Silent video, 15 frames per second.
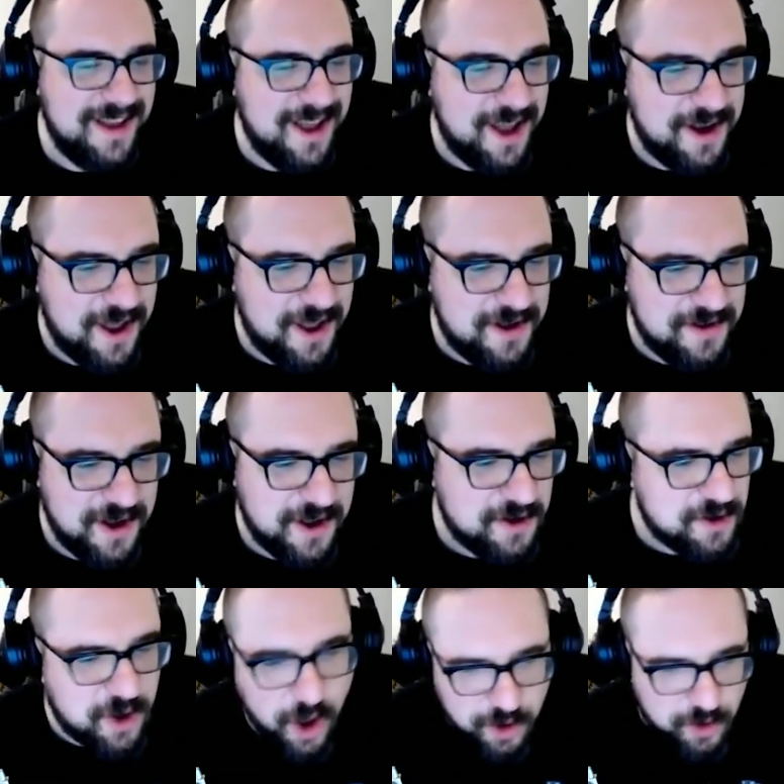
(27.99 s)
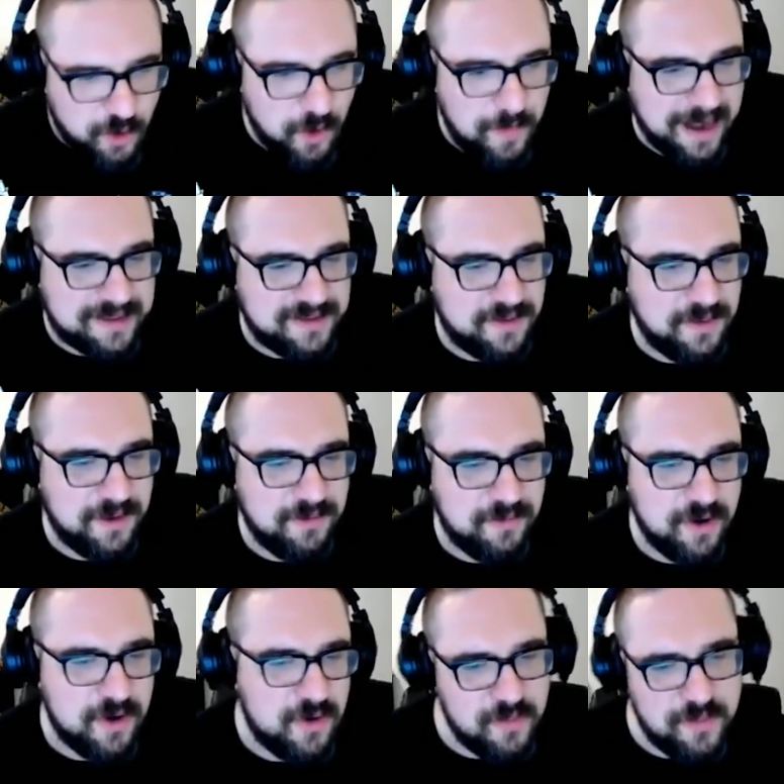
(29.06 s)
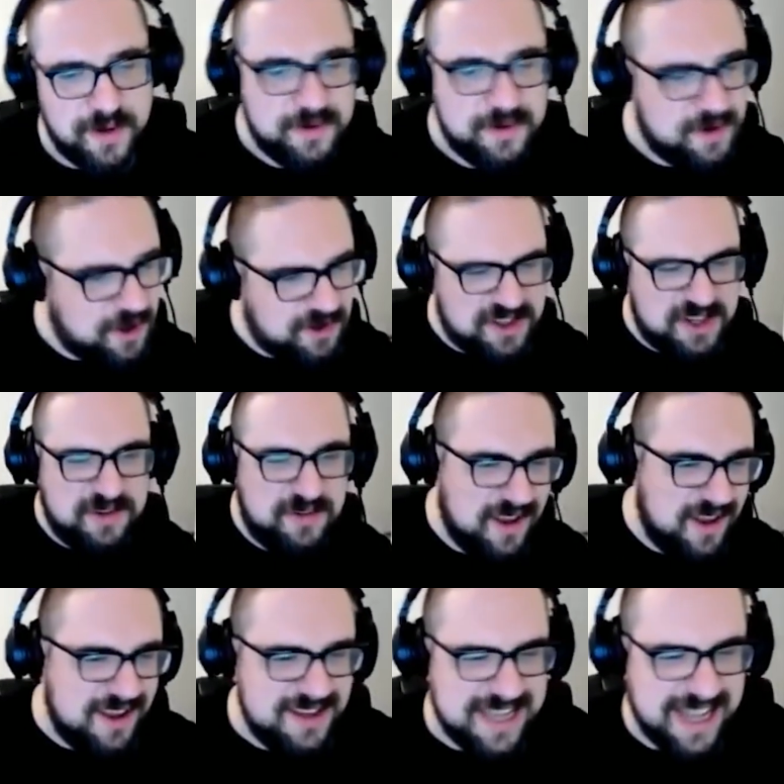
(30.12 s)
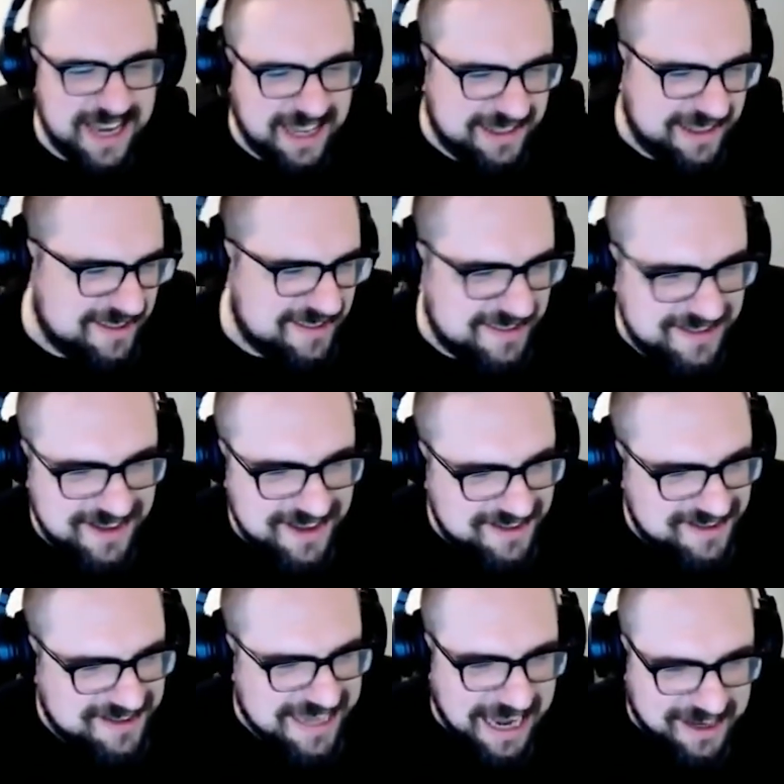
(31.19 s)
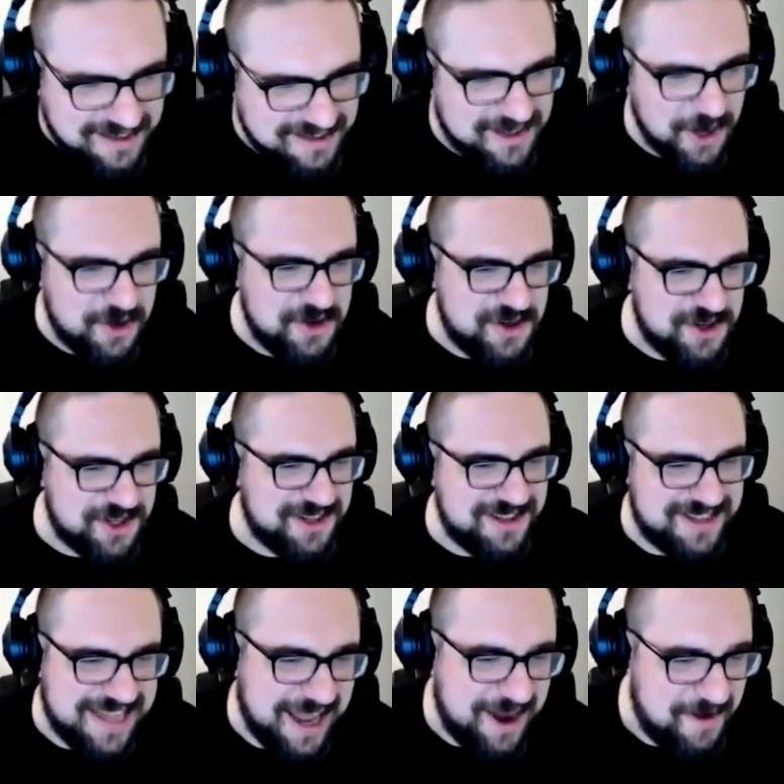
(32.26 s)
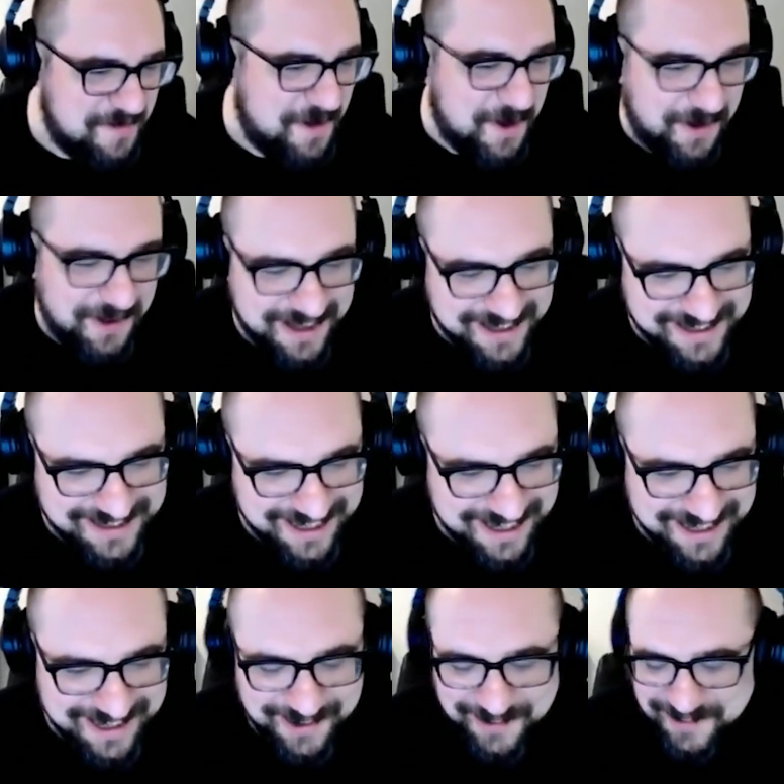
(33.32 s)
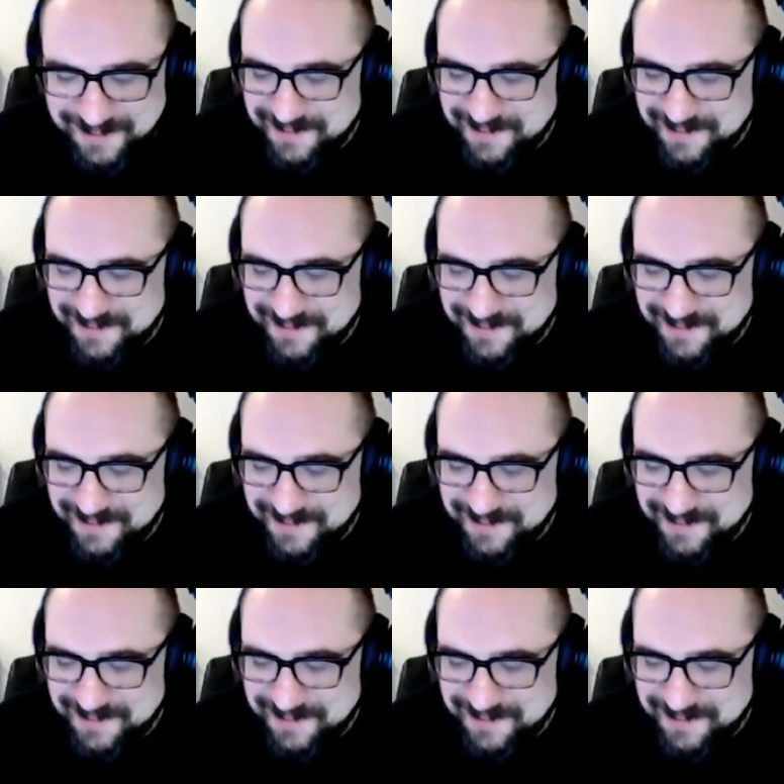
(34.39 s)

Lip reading: And got to go back to her room, and you know, she had like this sex dungeon set up and all that, you know.